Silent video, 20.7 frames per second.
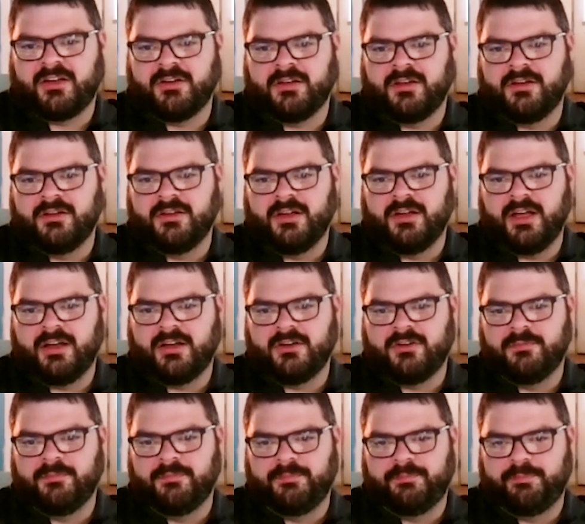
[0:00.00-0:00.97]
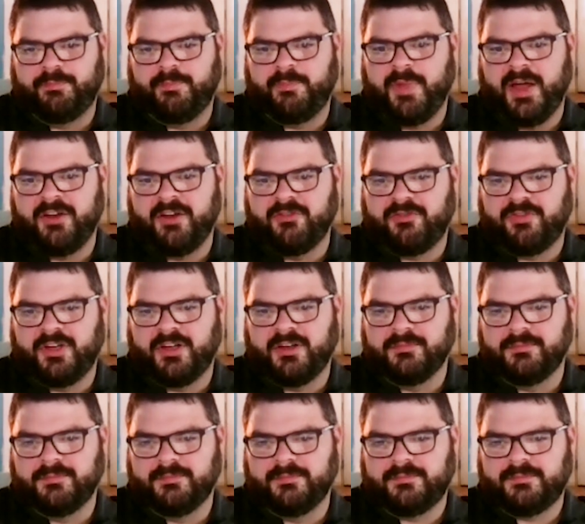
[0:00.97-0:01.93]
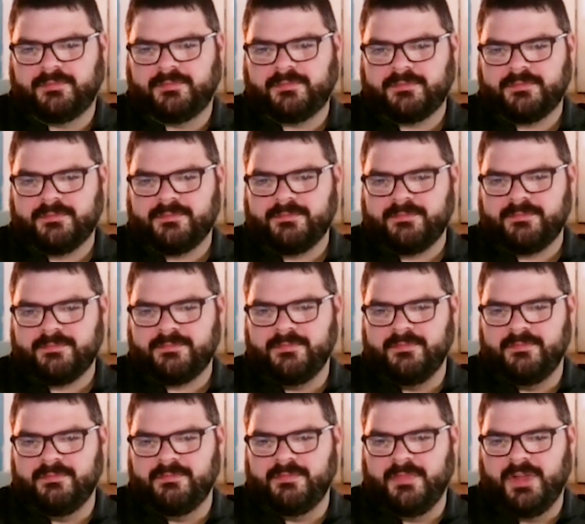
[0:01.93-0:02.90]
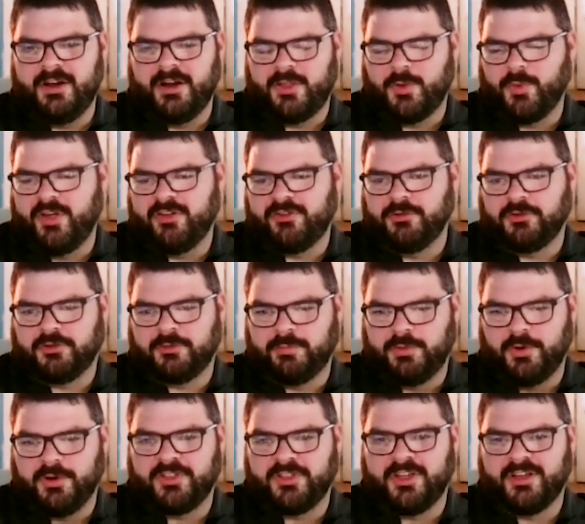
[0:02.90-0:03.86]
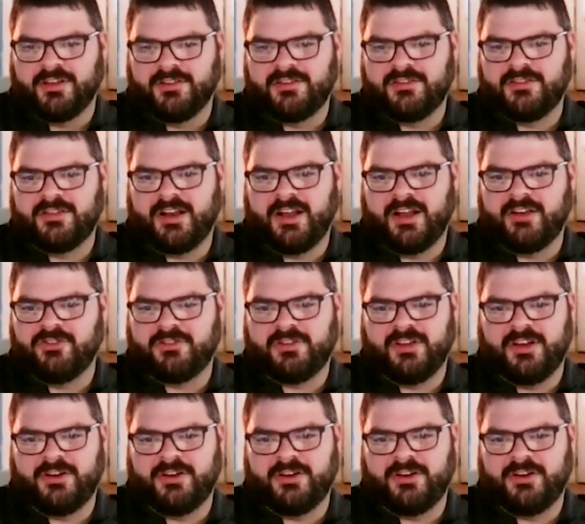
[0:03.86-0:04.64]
I could benefit and other ways to explore things that I don't.